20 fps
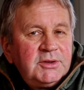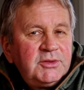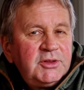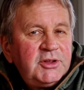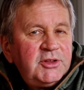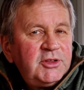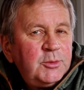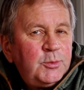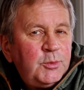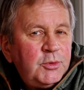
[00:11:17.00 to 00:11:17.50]

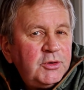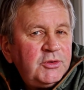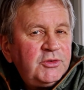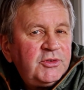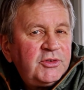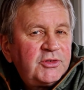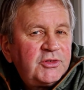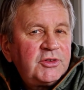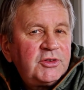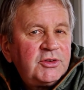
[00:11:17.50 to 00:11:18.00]
than the
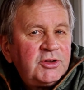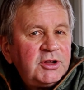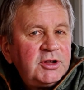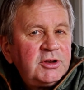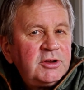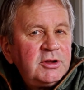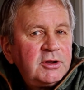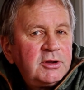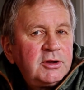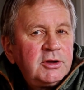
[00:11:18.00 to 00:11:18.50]
purchaser
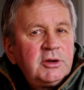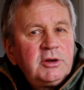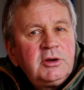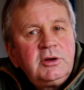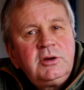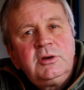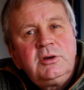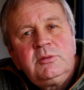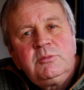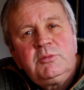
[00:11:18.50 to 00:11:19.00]
did
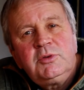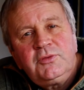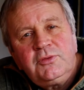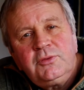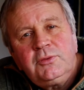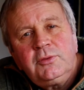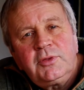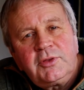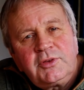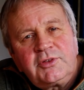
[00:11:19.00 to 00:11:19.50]

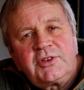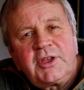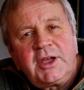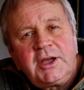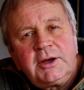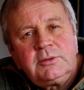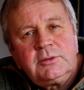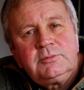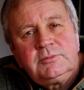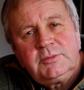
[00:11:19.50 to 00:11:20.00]
before the
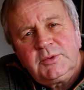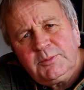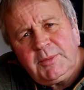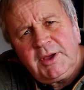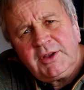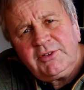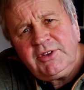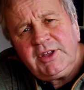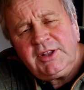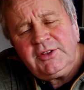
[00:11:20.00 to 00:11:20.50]
sale.
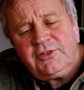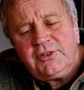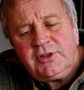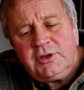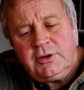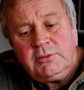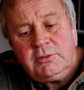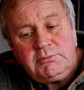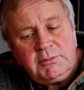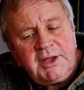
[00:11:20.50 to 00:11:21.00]
Makes sense to
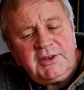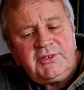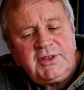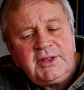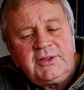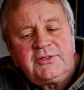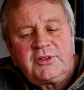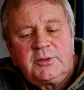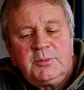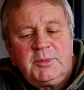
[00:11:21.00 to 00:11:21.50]
you? Makes
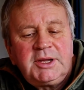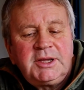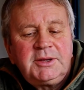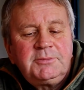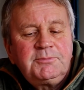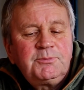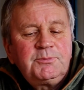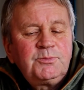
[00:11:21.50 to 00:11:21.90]
sense to me.